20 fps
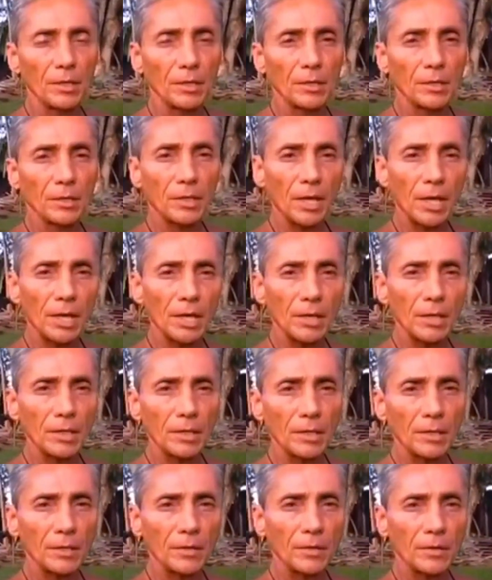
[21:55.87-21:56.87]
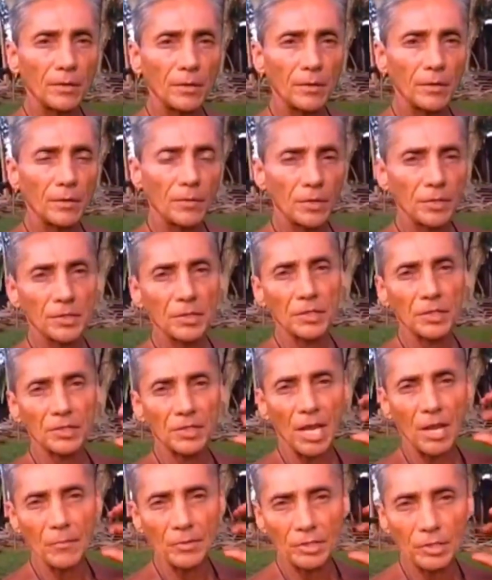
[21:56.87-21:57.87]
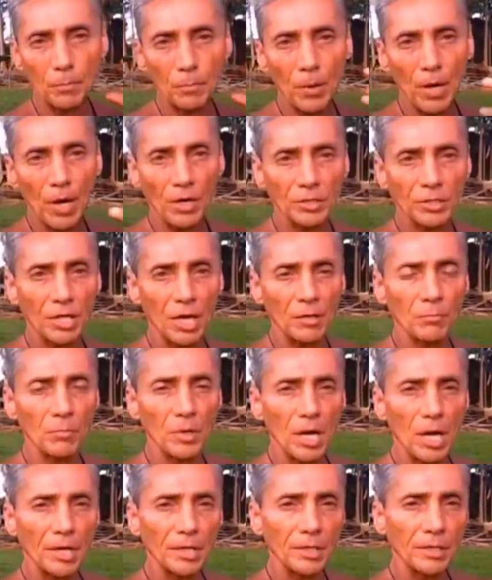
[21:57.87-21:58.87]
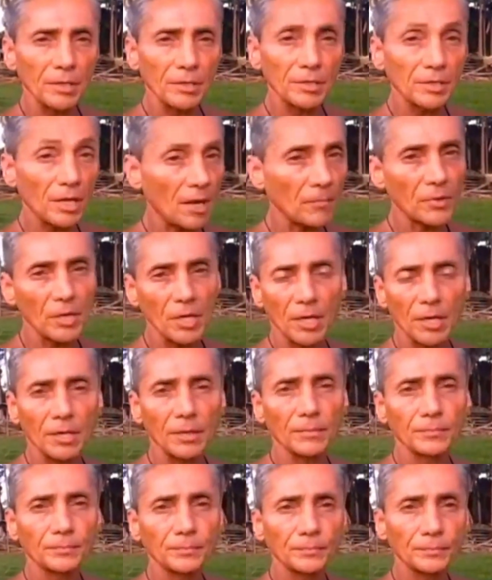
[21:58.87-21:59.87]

Okay? This is the same as the parasite body. Same thing.